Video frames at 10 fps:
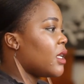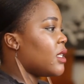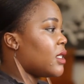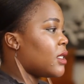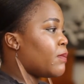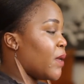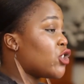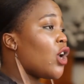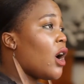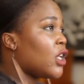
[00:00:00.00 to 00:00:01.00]
is being
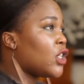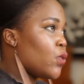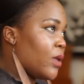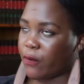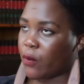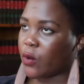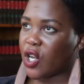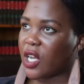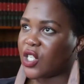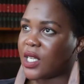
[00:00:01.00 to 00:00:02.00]
charged 4
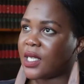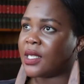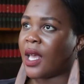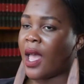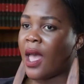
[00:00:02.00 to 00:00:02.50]
charges